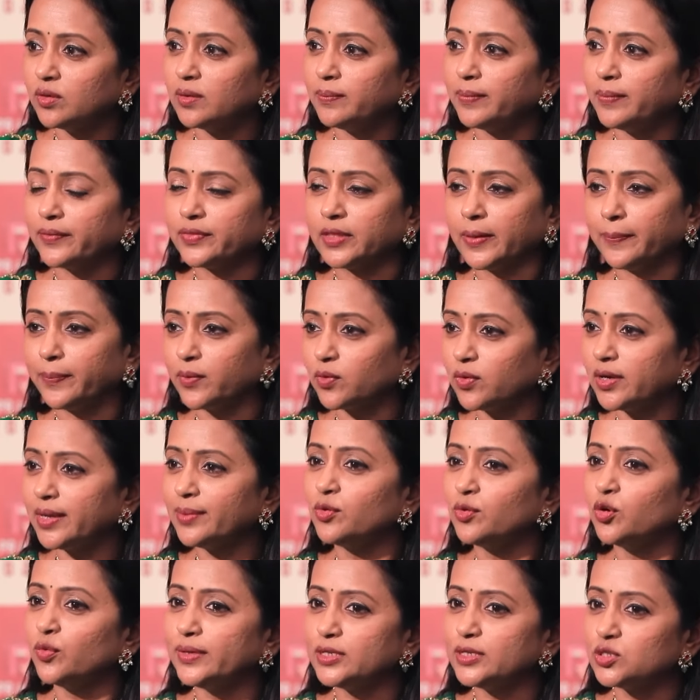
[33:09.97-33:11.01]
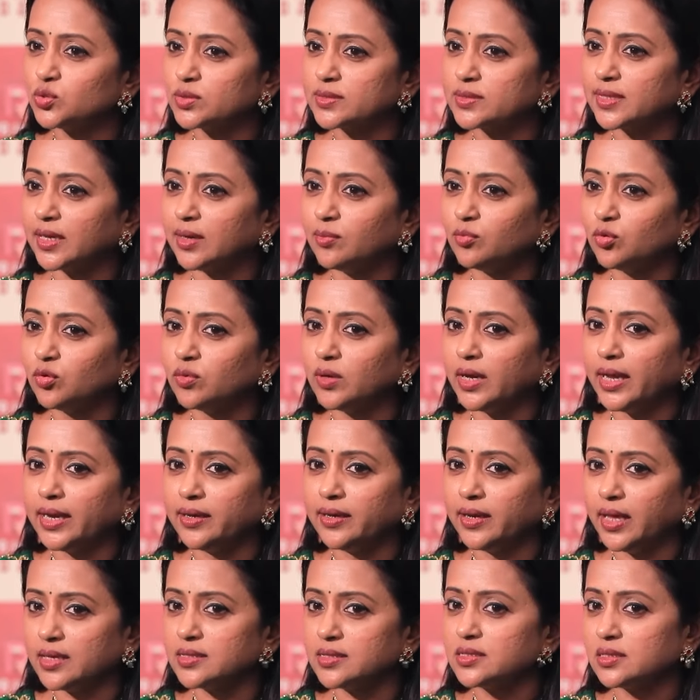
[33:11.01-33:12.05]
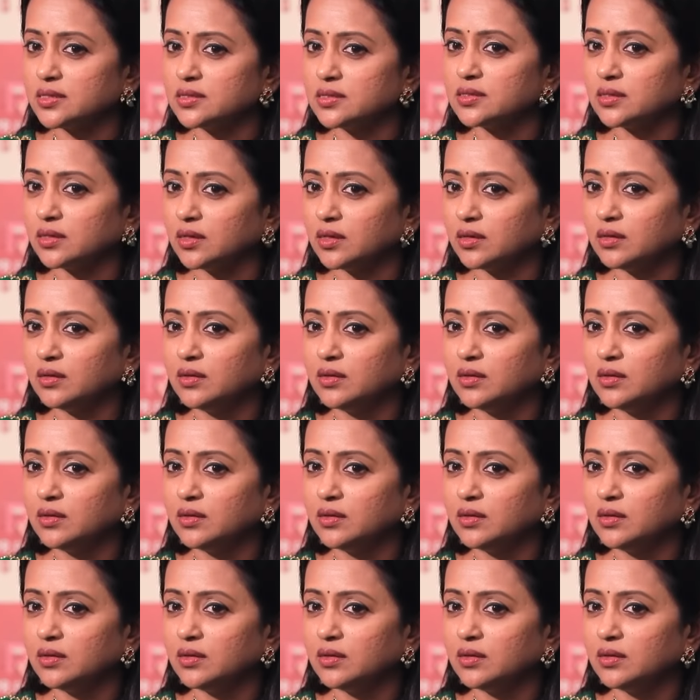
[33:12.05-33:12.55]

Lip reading: Main tappakunda movie chustamu and as it is a